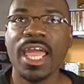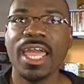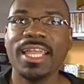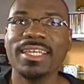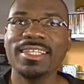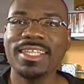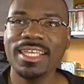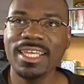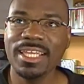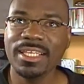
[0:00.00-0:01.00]
And
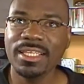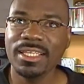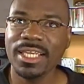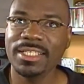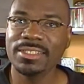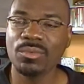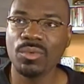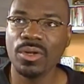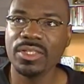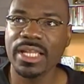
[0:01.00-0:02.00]
then it's
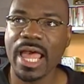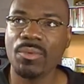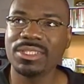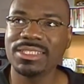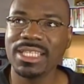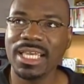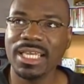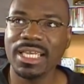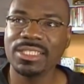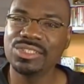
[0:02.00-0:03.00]
the one that I would
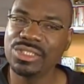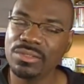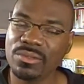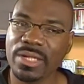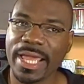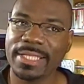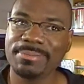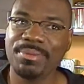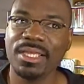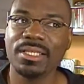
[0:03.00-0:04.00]
say, in general,
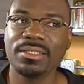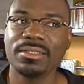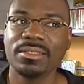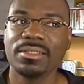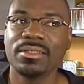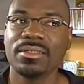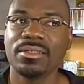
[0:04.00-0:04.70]
has been